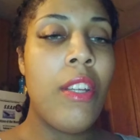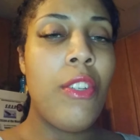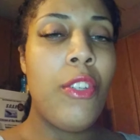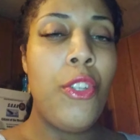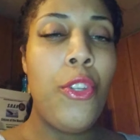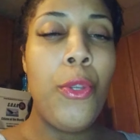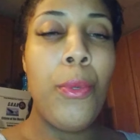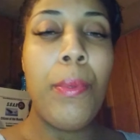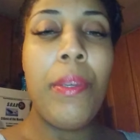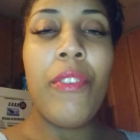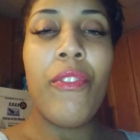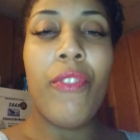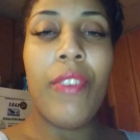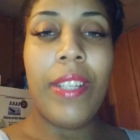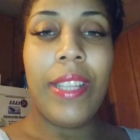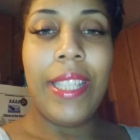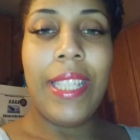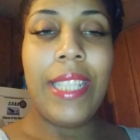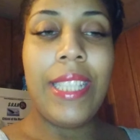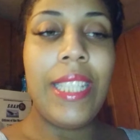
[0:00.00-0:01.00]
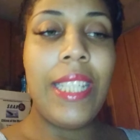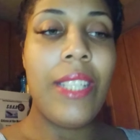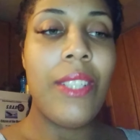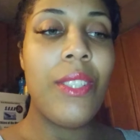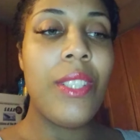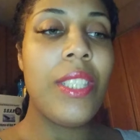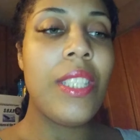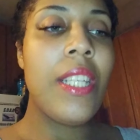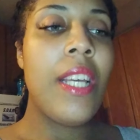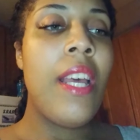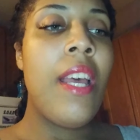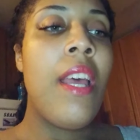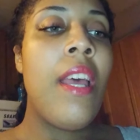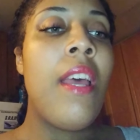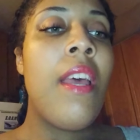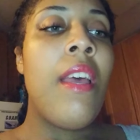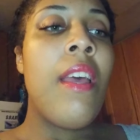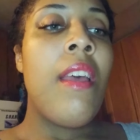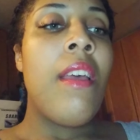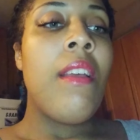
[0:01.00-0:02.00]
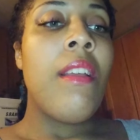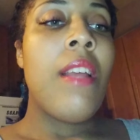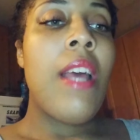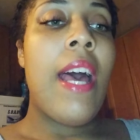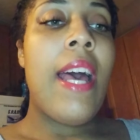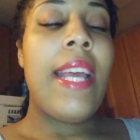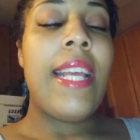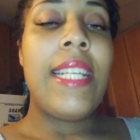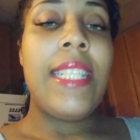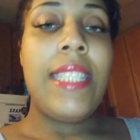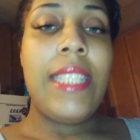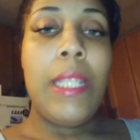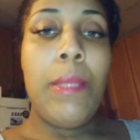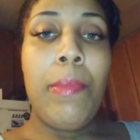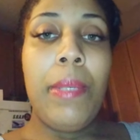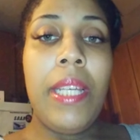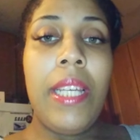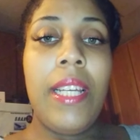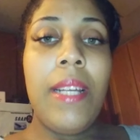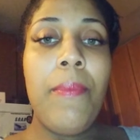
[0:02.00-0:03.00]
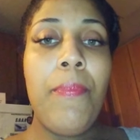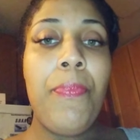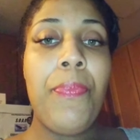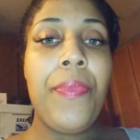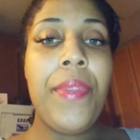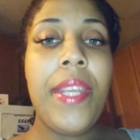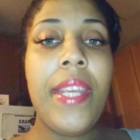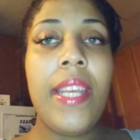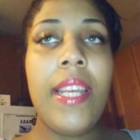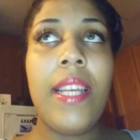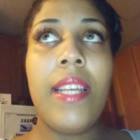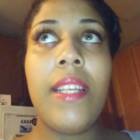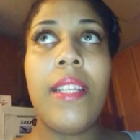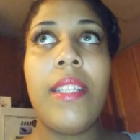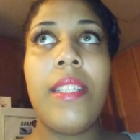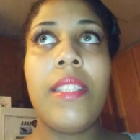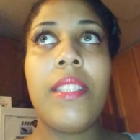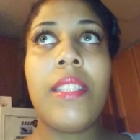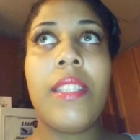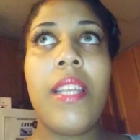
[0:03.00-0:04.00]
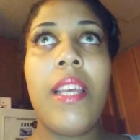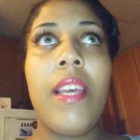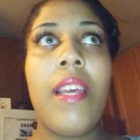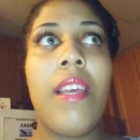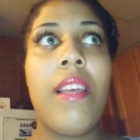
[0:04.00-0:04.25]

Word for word: newbie friendly deals, ECB is